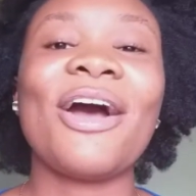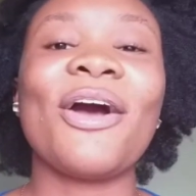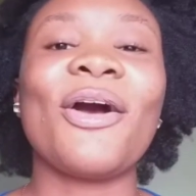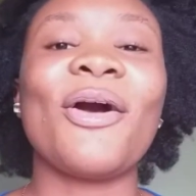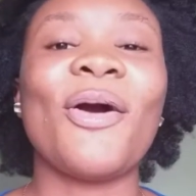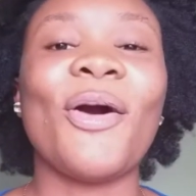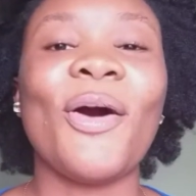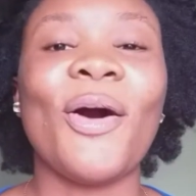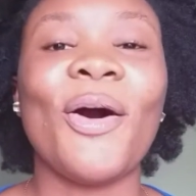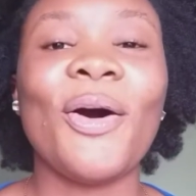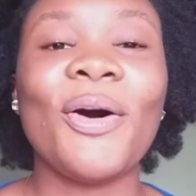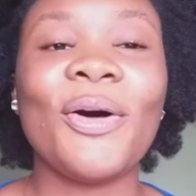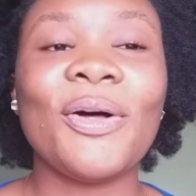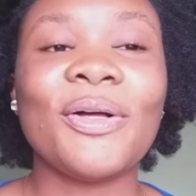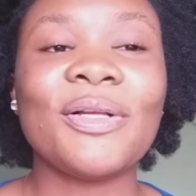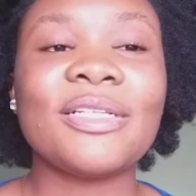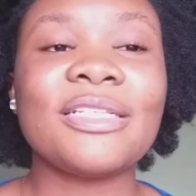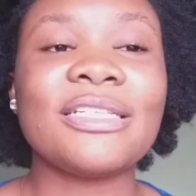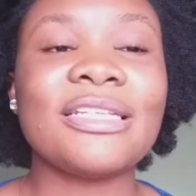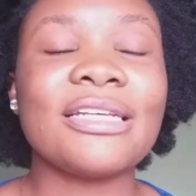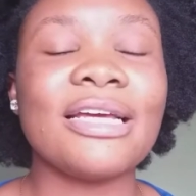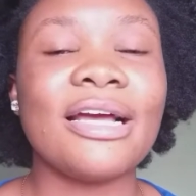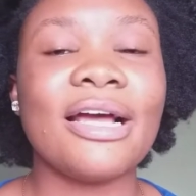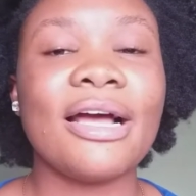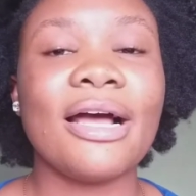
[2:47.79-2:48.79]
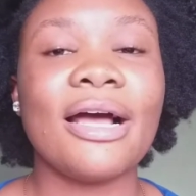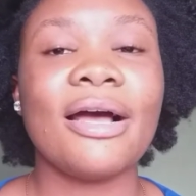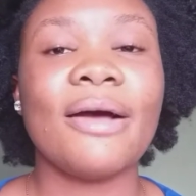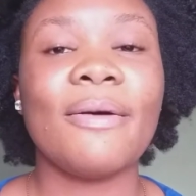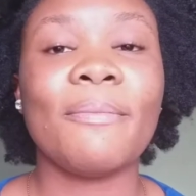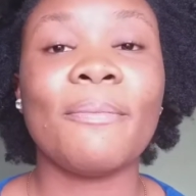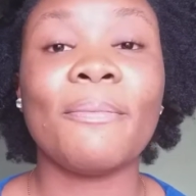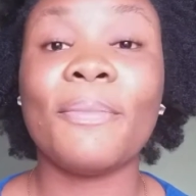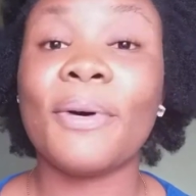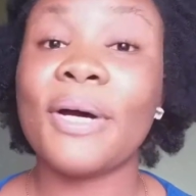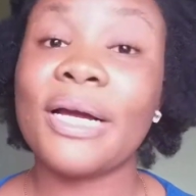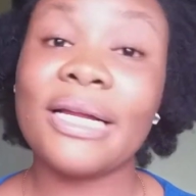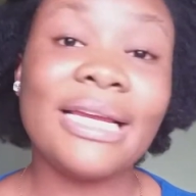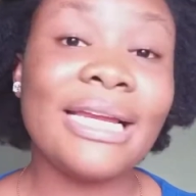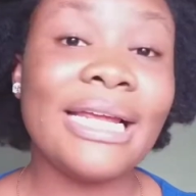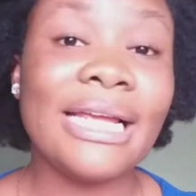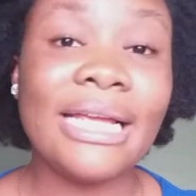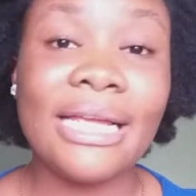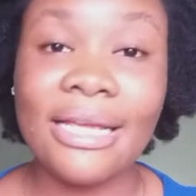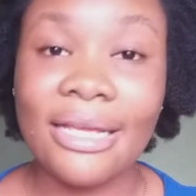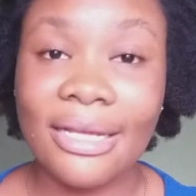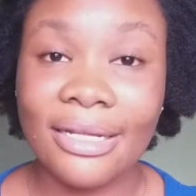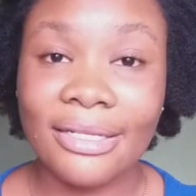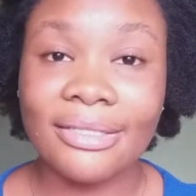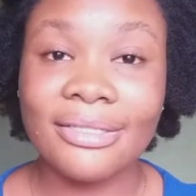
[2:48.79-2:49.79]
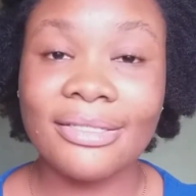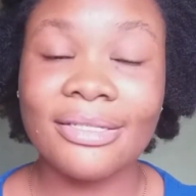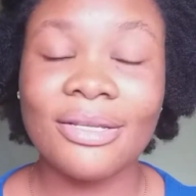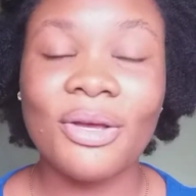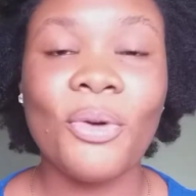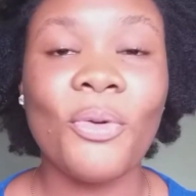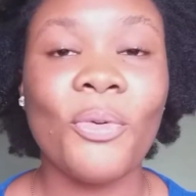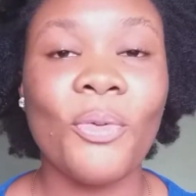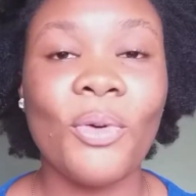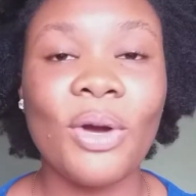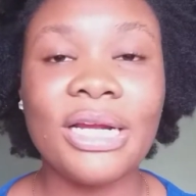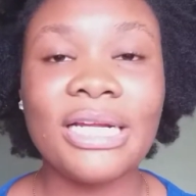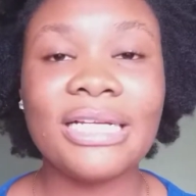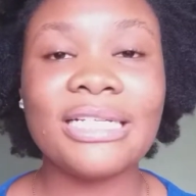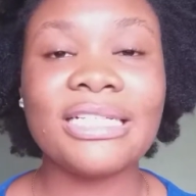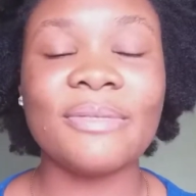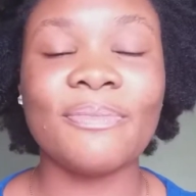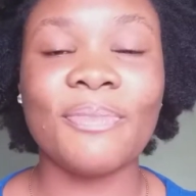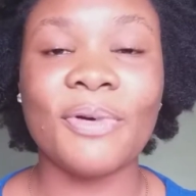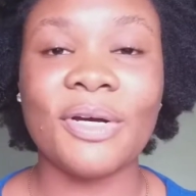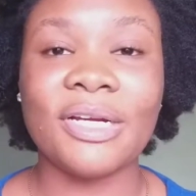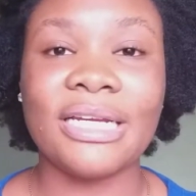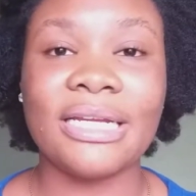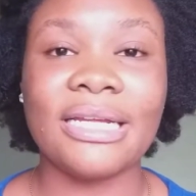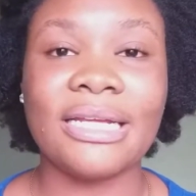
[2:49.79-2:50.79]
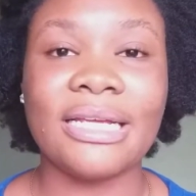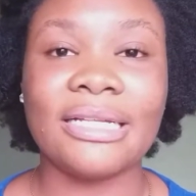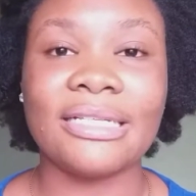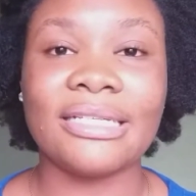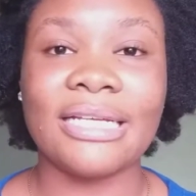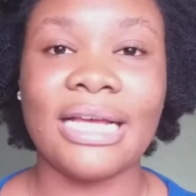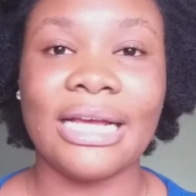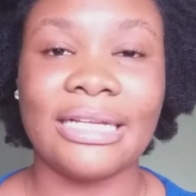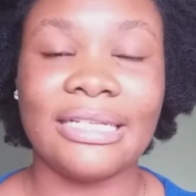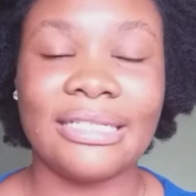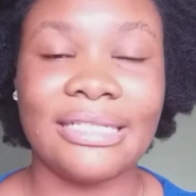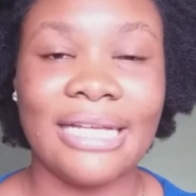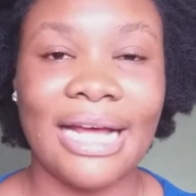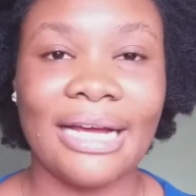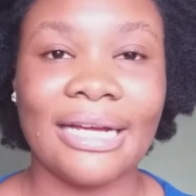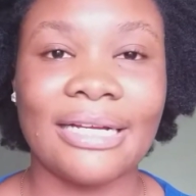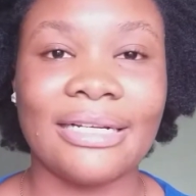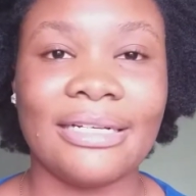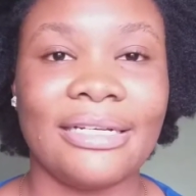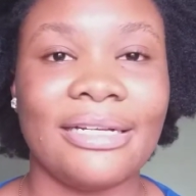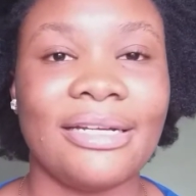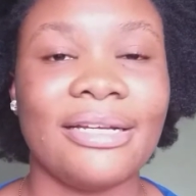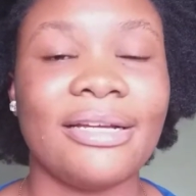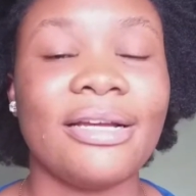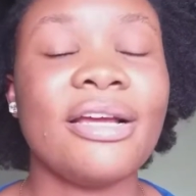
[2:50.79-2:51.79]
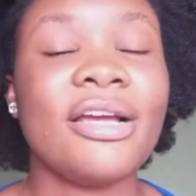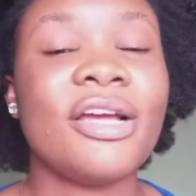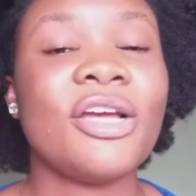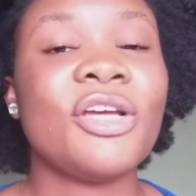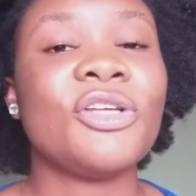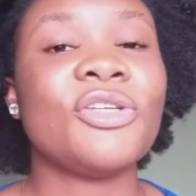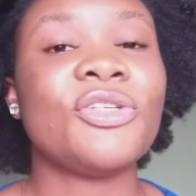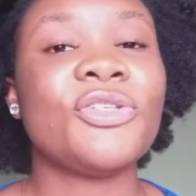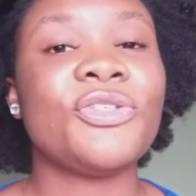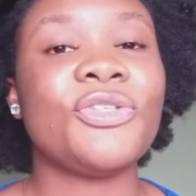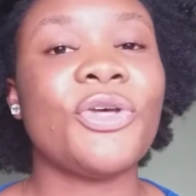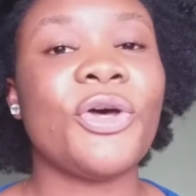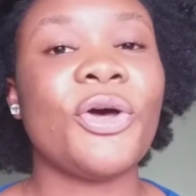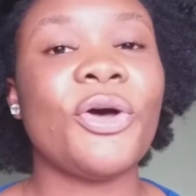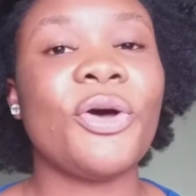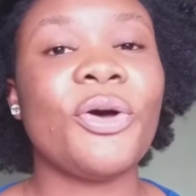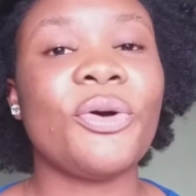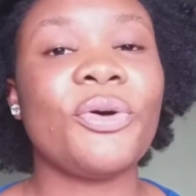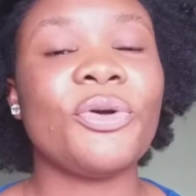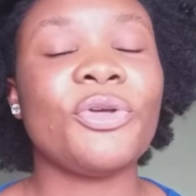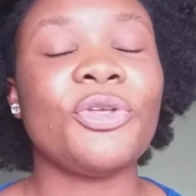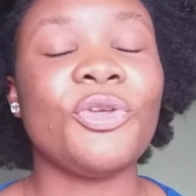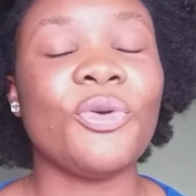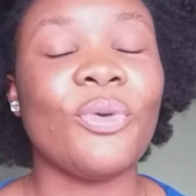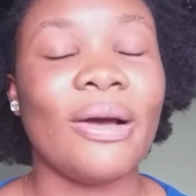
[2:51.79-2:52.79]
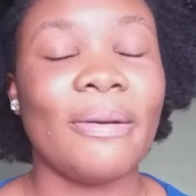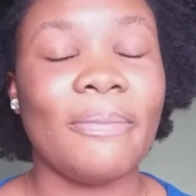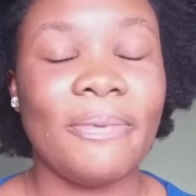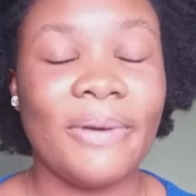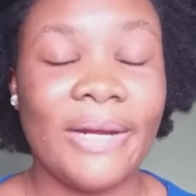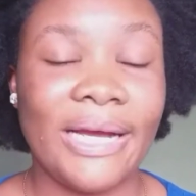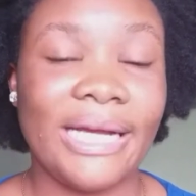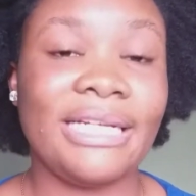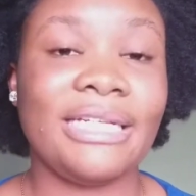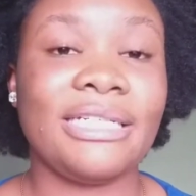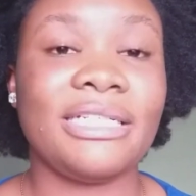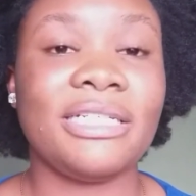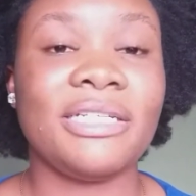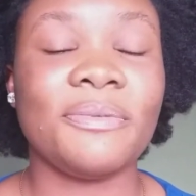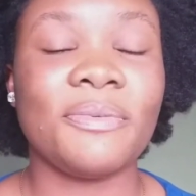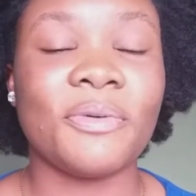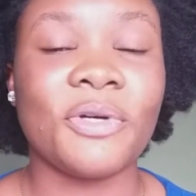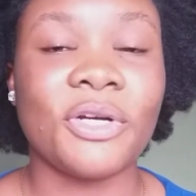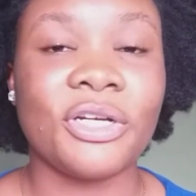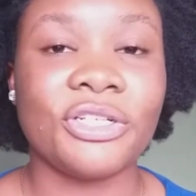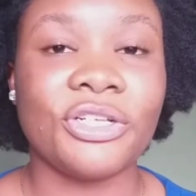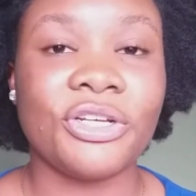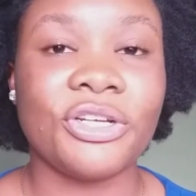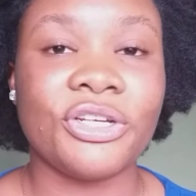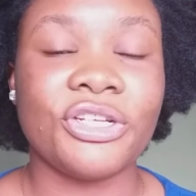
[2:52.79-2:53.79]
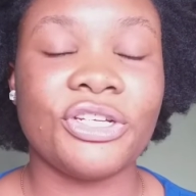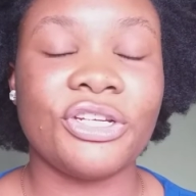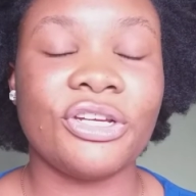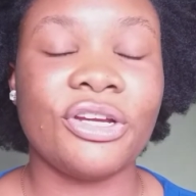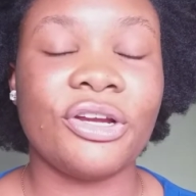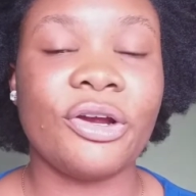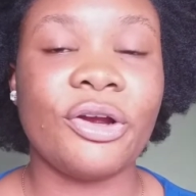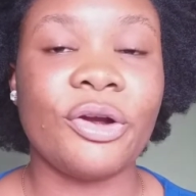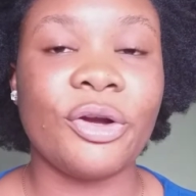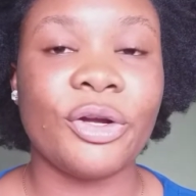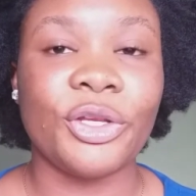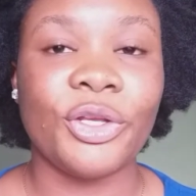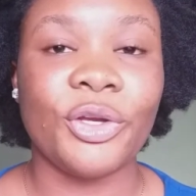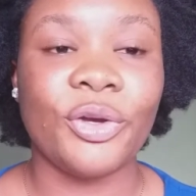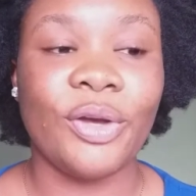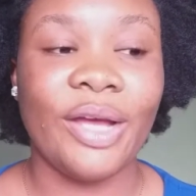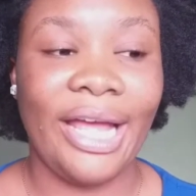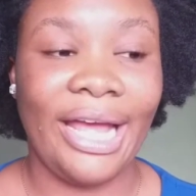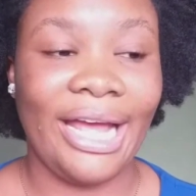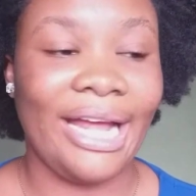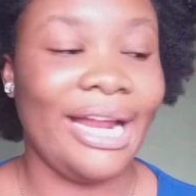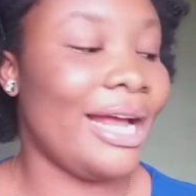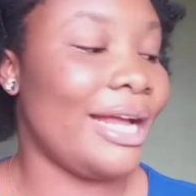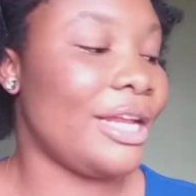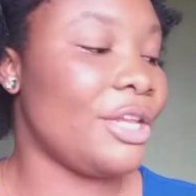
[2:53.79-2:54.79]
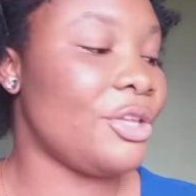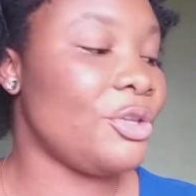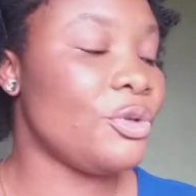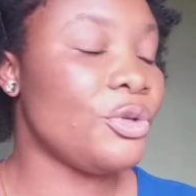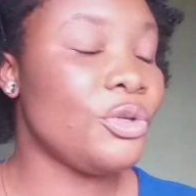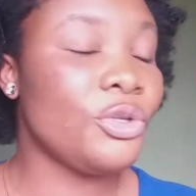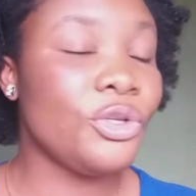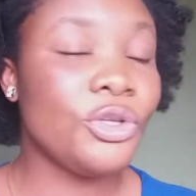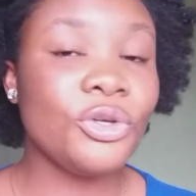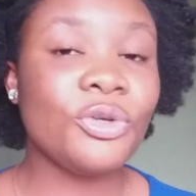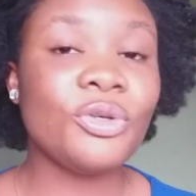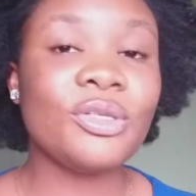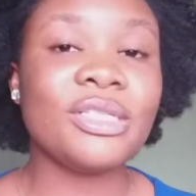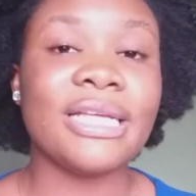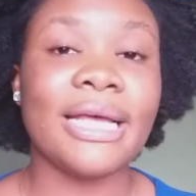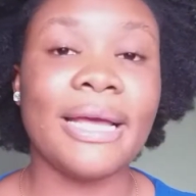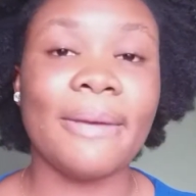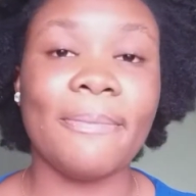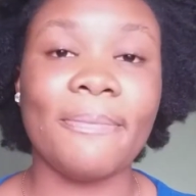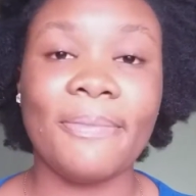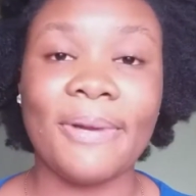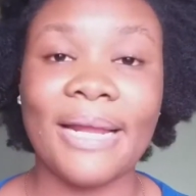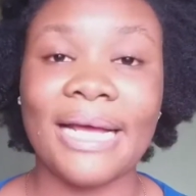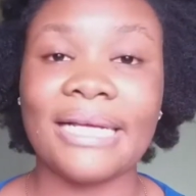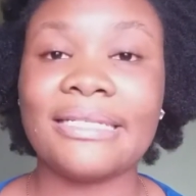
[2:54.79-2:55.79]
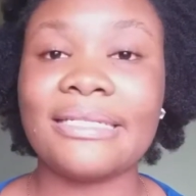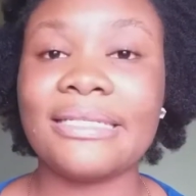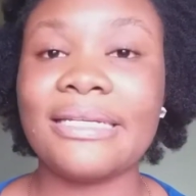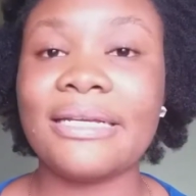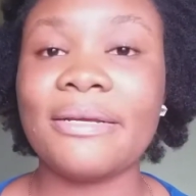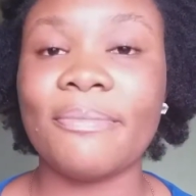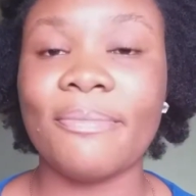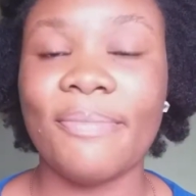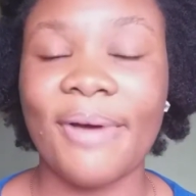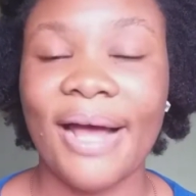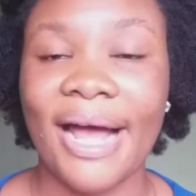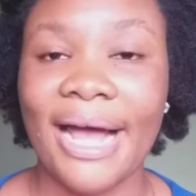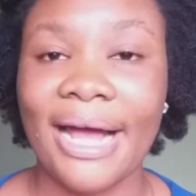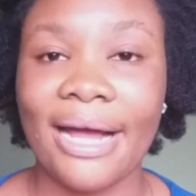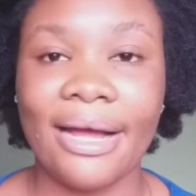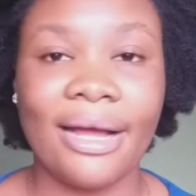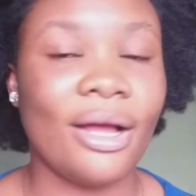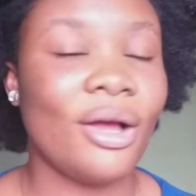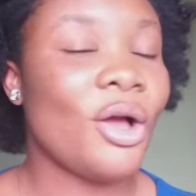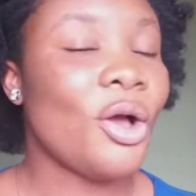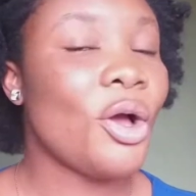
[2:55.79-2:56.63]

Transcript: called body heat what is body heat exactly so you apply the deep conditioner on your head and you use a plastic bag